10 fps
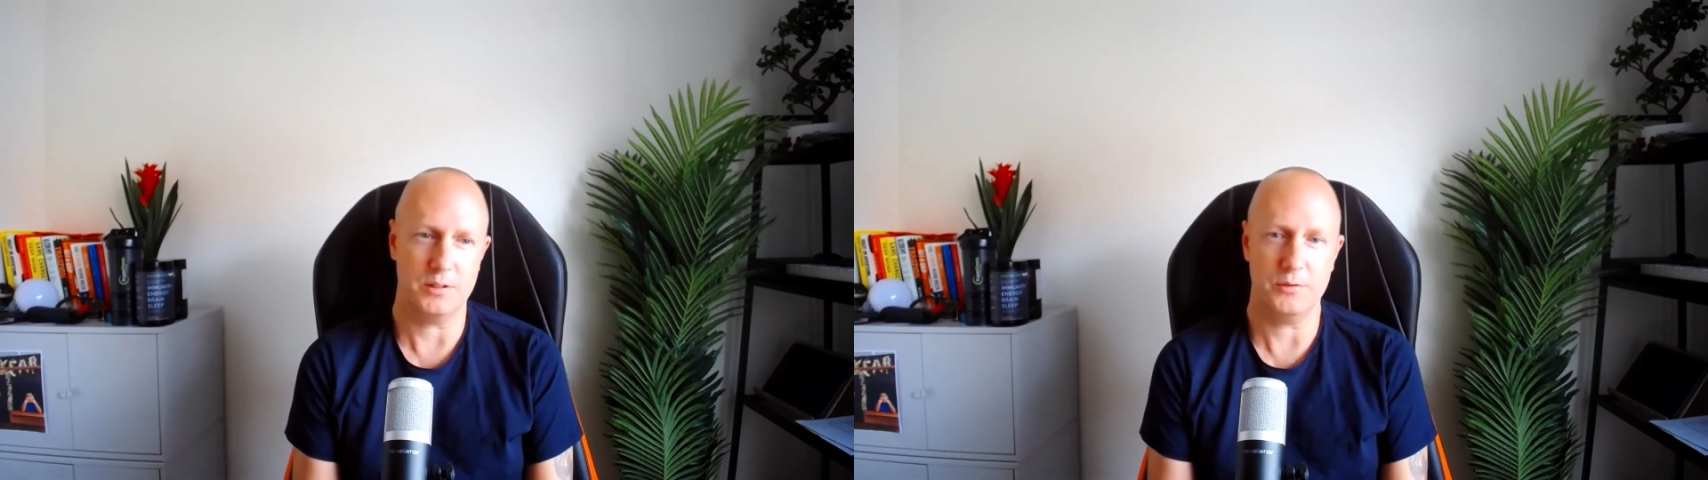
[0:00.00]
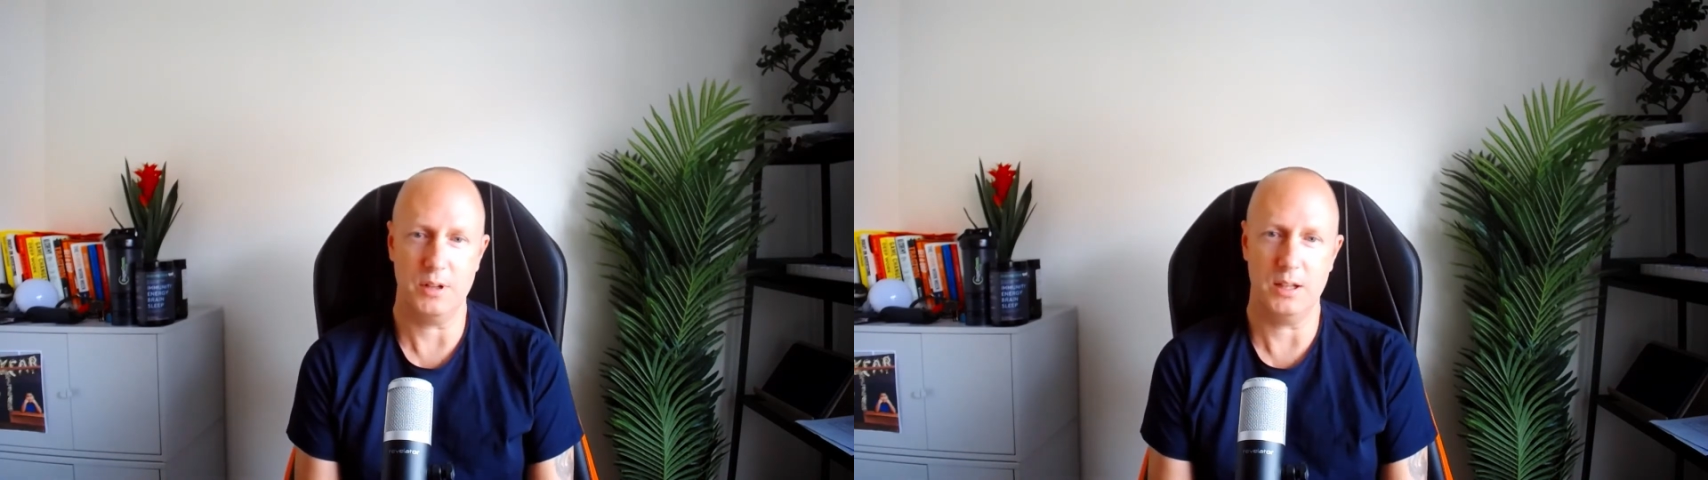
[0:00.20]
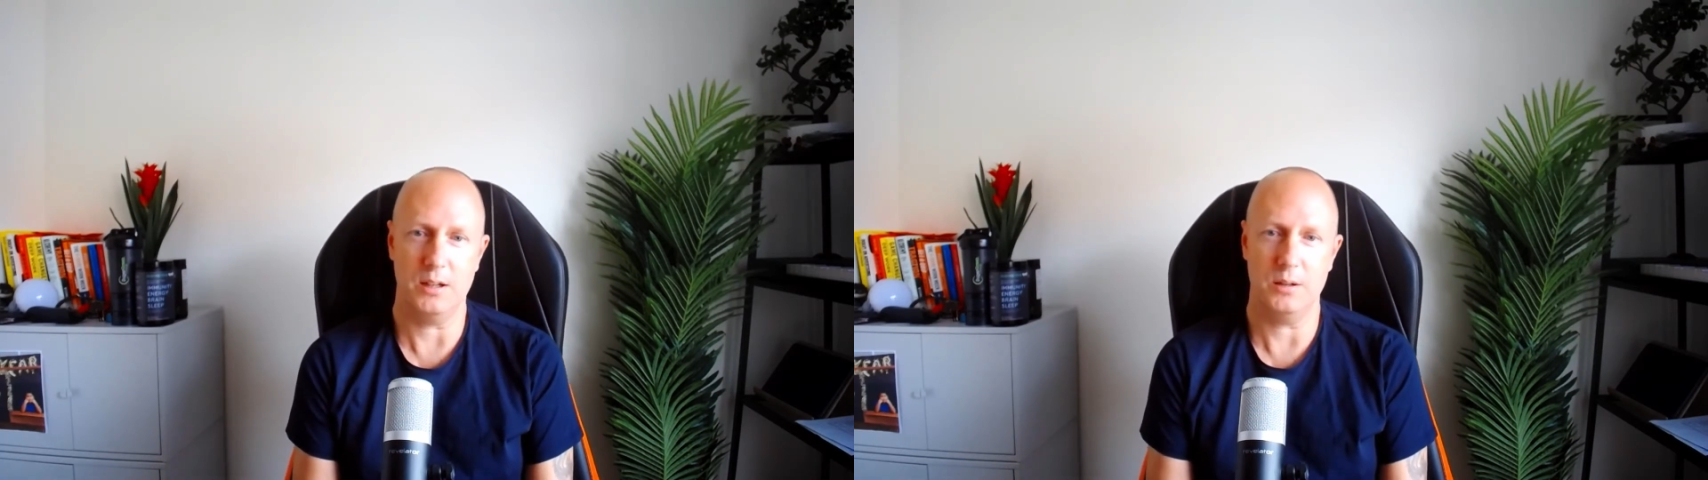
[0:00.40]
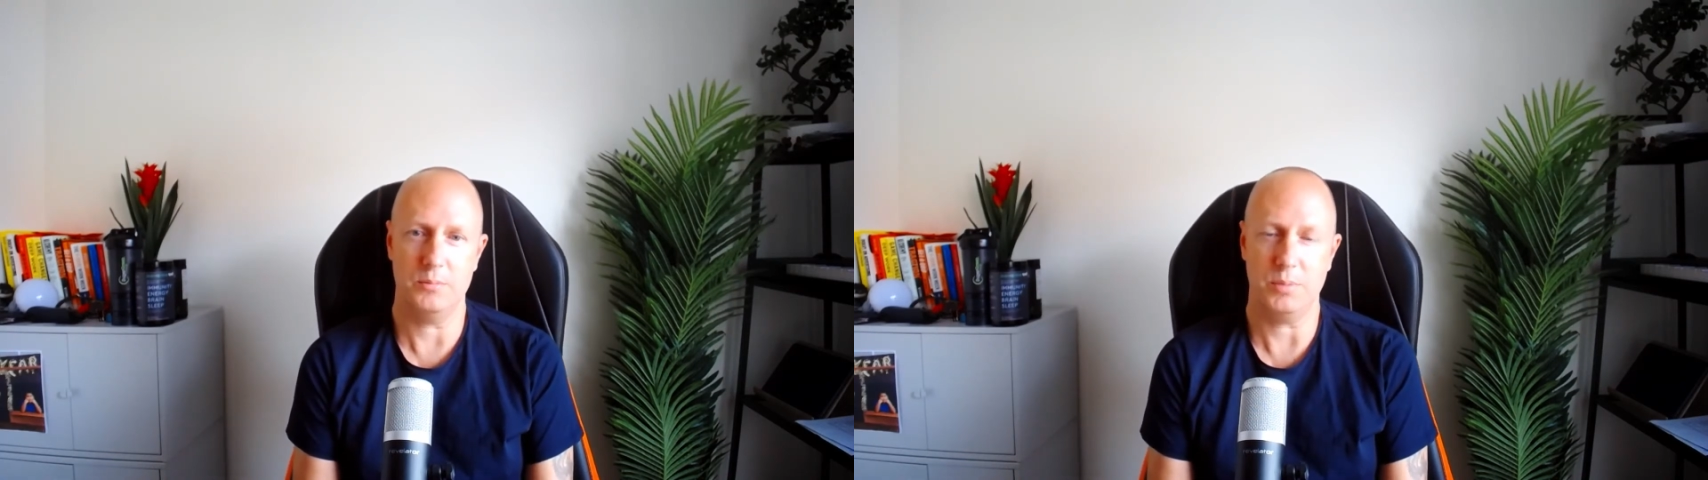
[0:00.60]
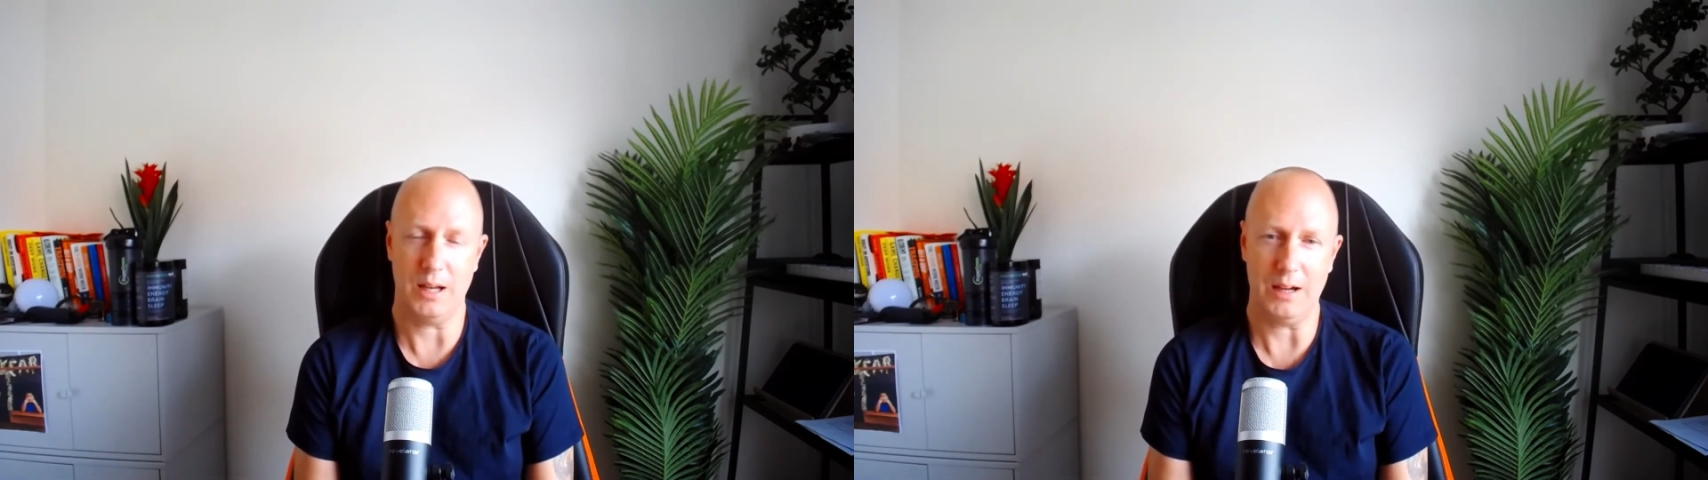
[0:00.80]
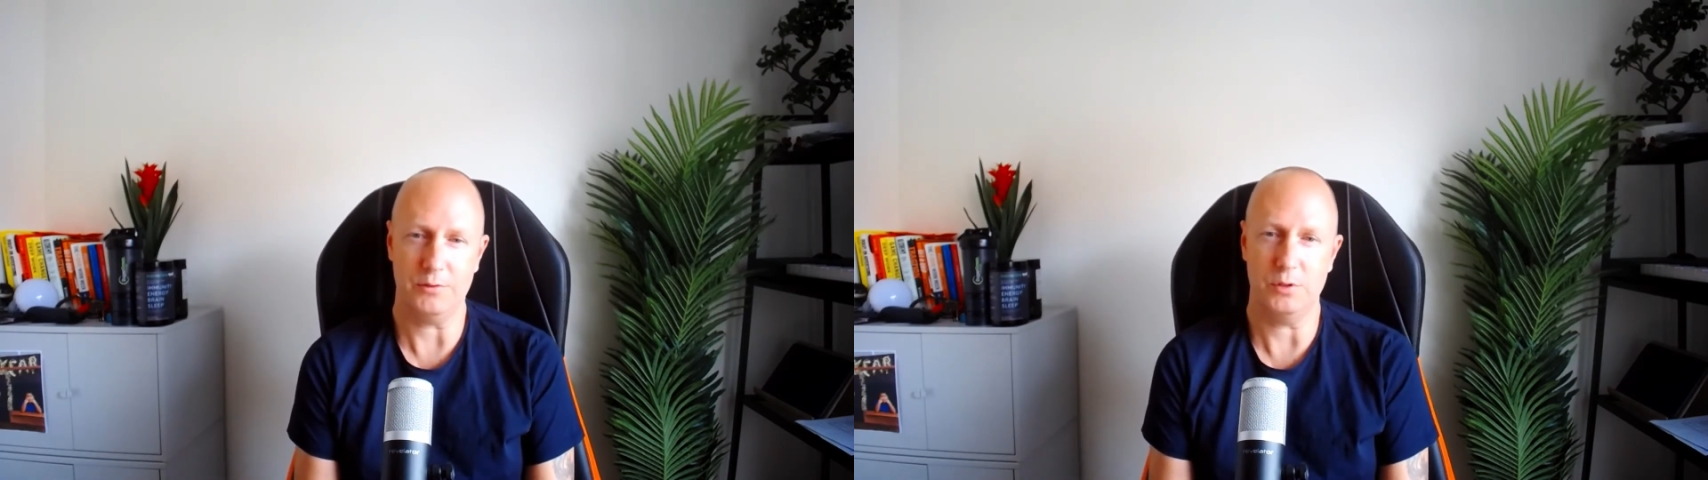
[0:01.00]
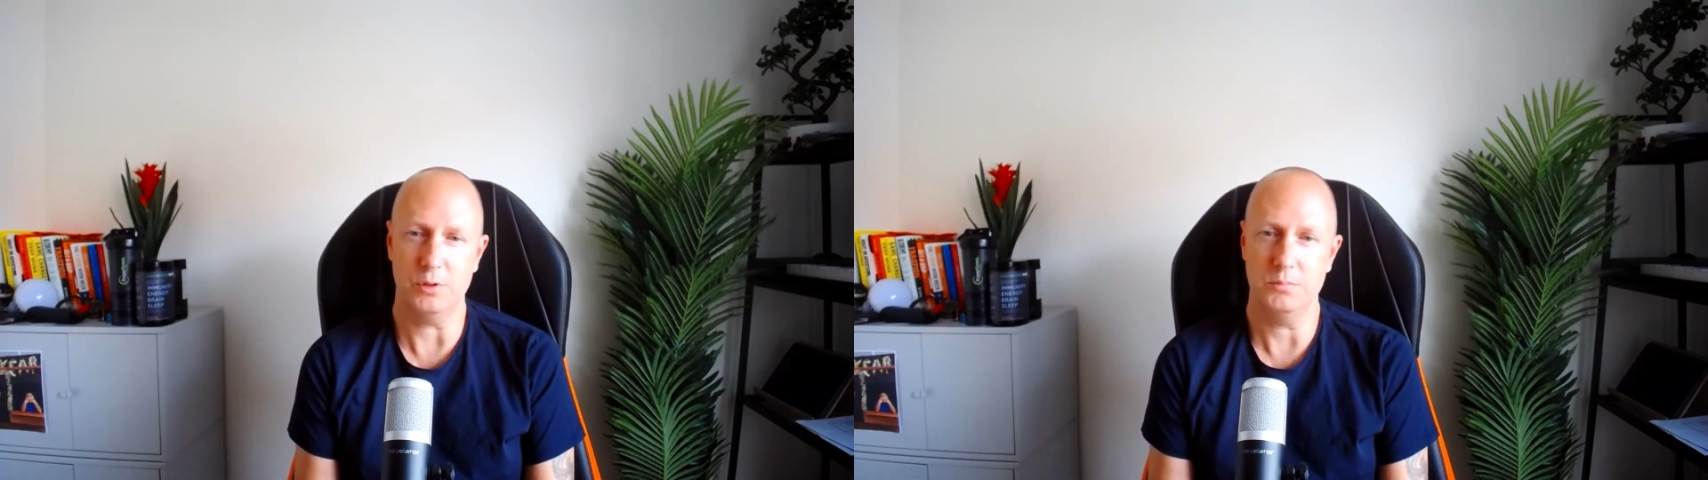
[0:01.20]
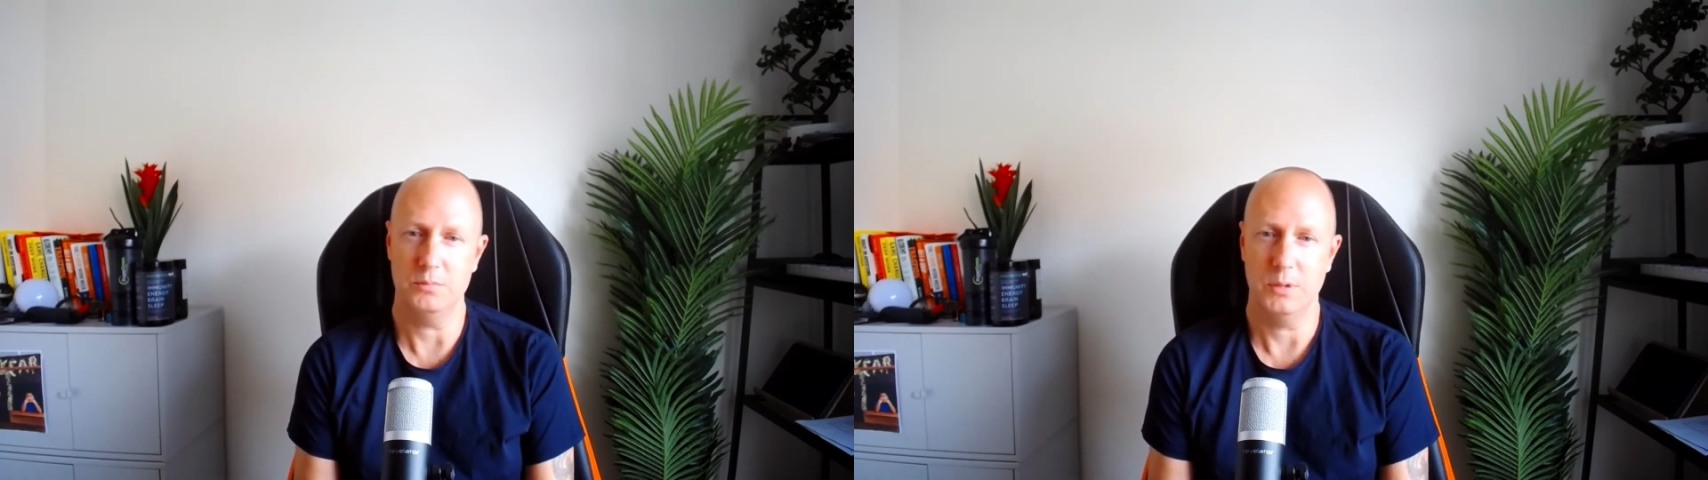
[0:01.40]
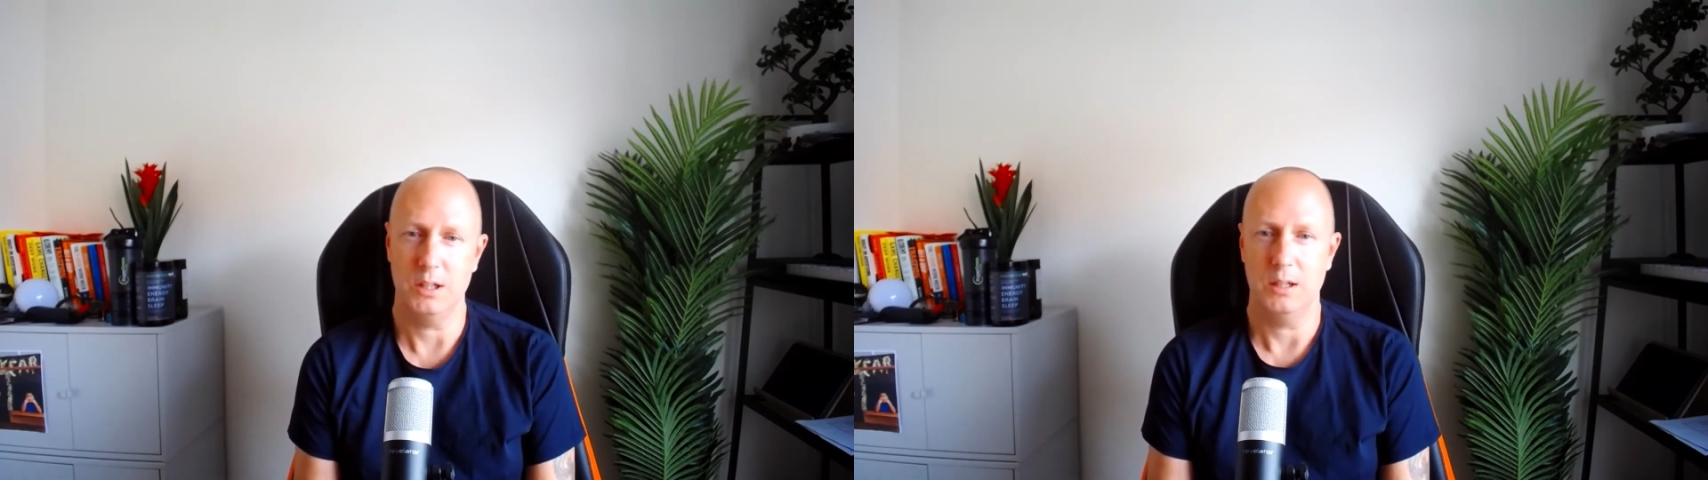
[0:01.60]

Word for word: affiliate platform